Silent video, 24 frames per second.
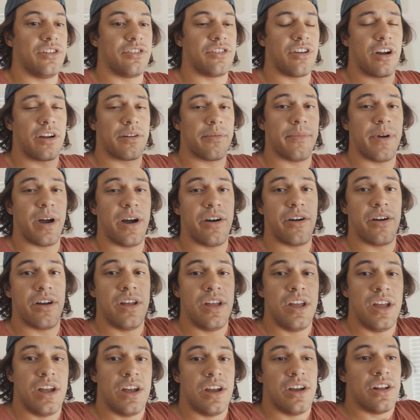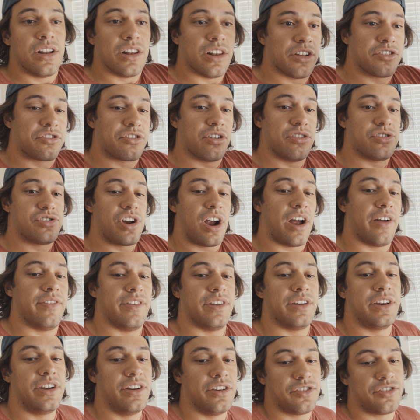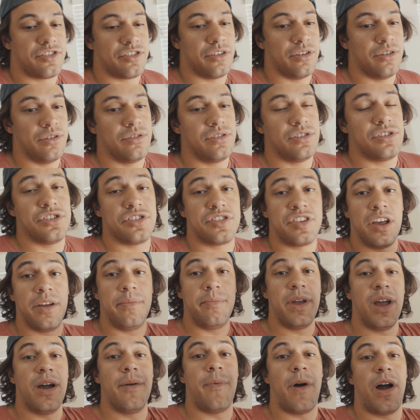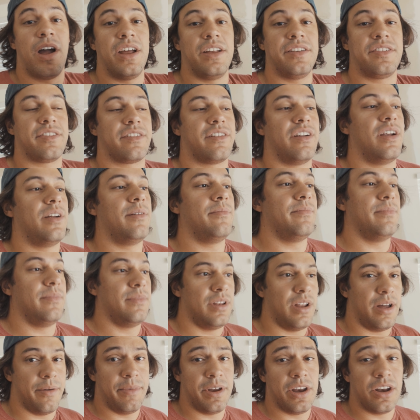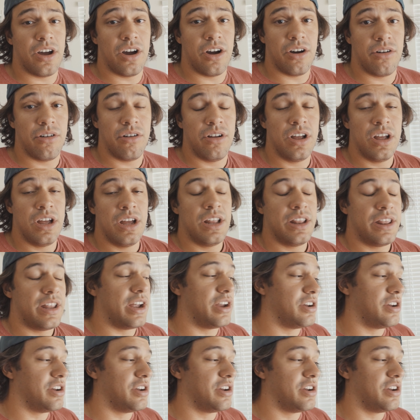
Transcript: talking about let's go drive Lanier soon. Just hit me up on Instagram, let me know that